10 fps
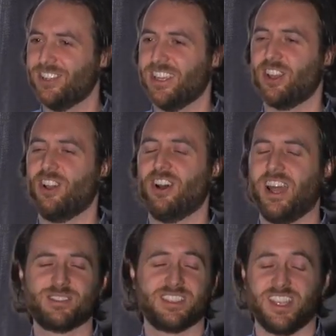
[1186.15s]
You're like,
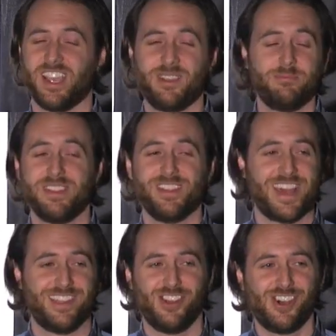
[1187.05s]
I hadn't been there
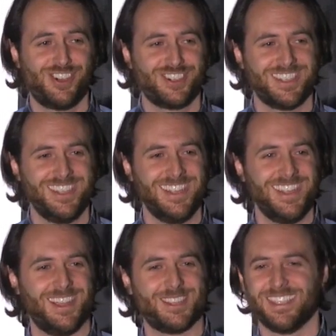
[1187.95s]
that long.
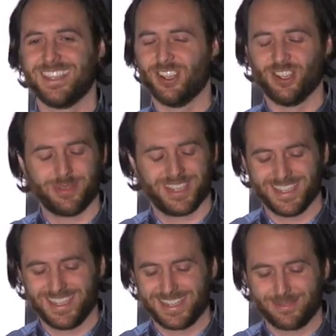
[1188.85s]
I was like, oh my
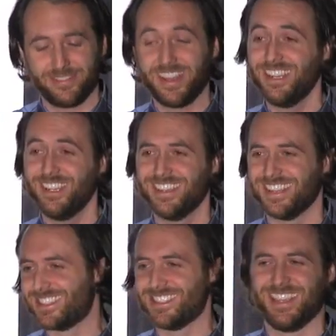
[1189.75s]
God, I'm fired.
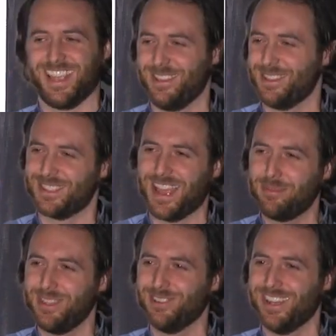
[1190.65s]
Like this is
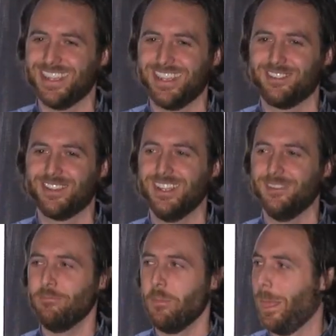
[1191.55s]
happening right now.
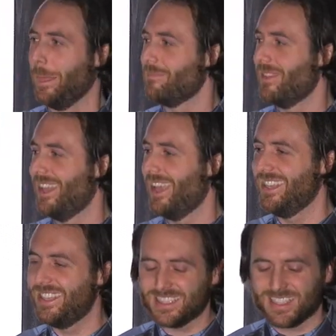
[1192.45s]
And
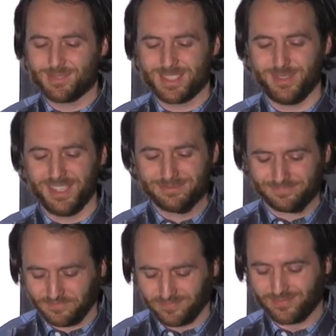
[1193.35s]
he gets up to me,
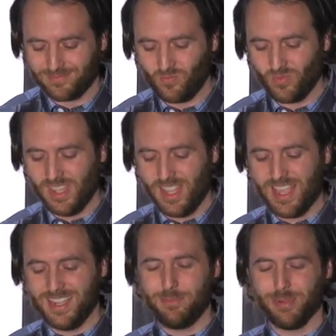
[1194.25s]

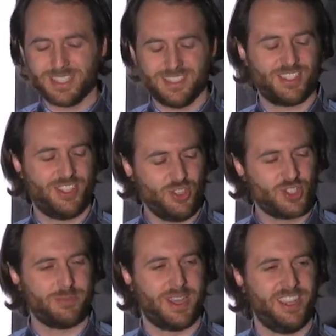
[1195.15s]
and he breaks in this huge
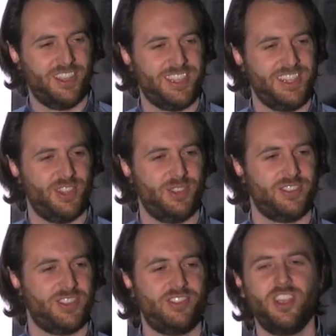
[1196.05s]
smile, and he
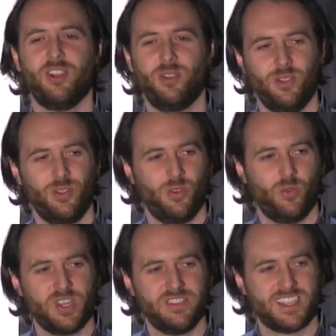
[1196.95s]
goes, so,
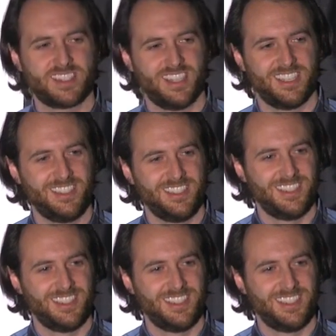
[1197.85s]
one of us, huh?